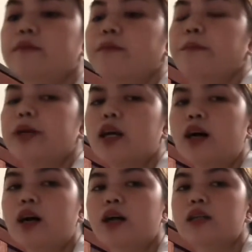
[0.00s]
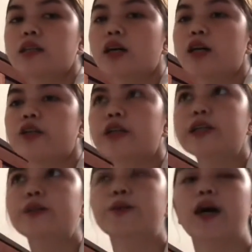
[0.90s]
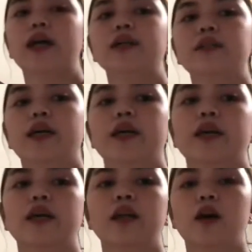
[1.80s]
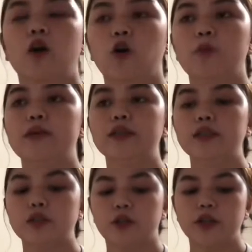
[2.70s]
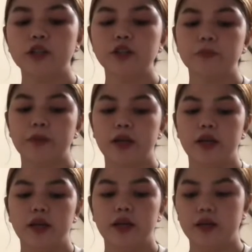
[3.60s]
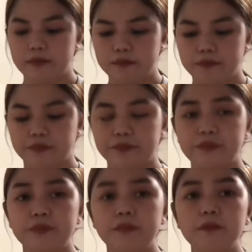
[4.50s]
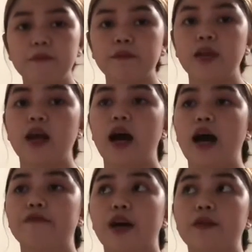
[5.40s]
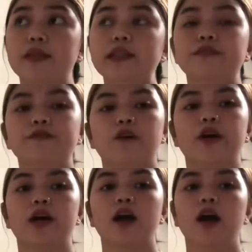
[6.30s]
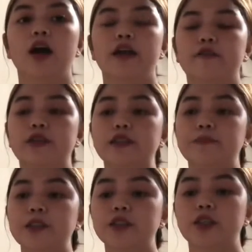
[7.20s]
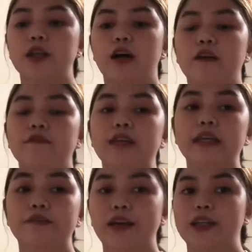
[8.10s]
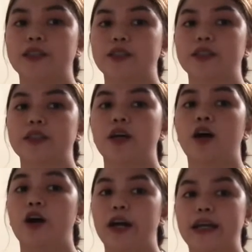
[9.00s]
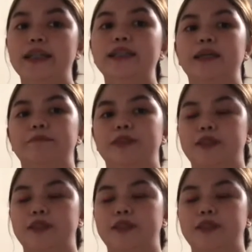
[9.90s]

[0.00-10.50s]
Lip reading: Because a nurse who has a open sores may have a risk for the transmission of infectious organisms.